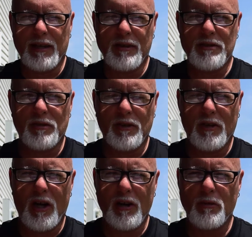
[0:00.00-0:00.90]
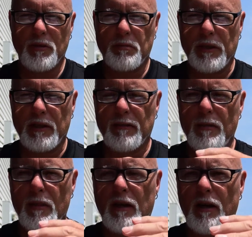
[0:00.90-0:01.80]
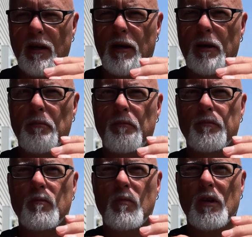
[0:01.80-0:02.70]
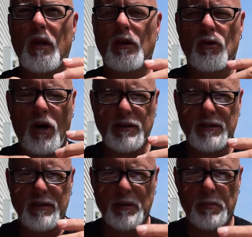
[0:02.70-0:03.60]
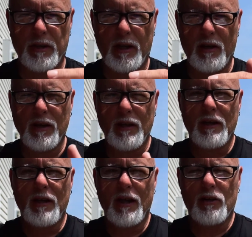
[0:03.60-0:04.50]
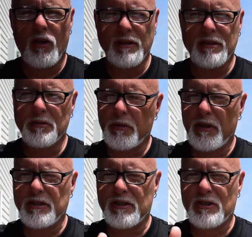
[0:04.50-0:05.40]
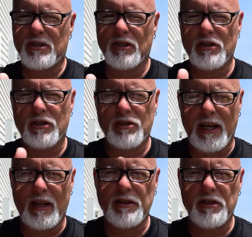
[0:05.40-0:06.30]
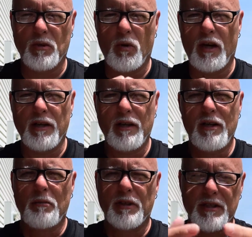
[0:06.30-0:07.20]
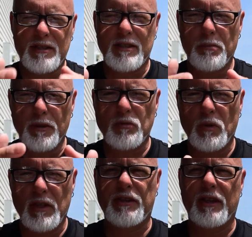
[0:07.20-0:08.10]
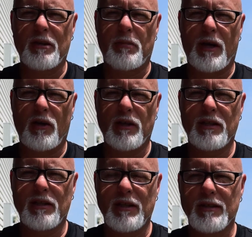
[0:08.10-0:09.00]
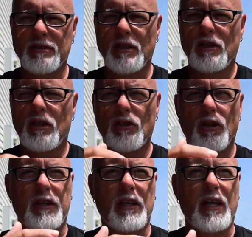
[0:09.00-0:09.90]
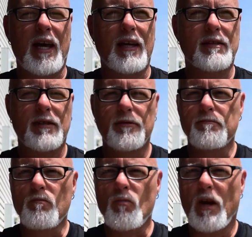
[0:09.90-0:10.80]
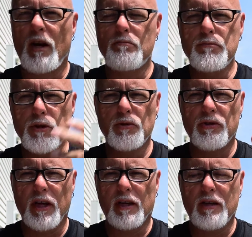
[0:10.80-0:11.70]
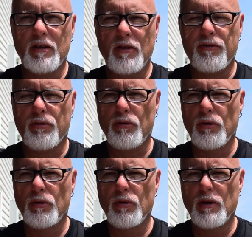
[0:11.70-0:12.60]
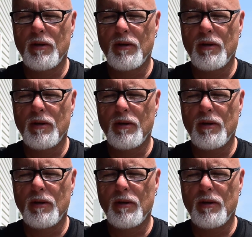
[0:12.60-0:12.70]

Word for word: guess you could call it, would be um, uh, cross-disciplinary. Uh, cross-disciplinary is ch the, challenging one, but the simplest way to think about it is looking at uh, music through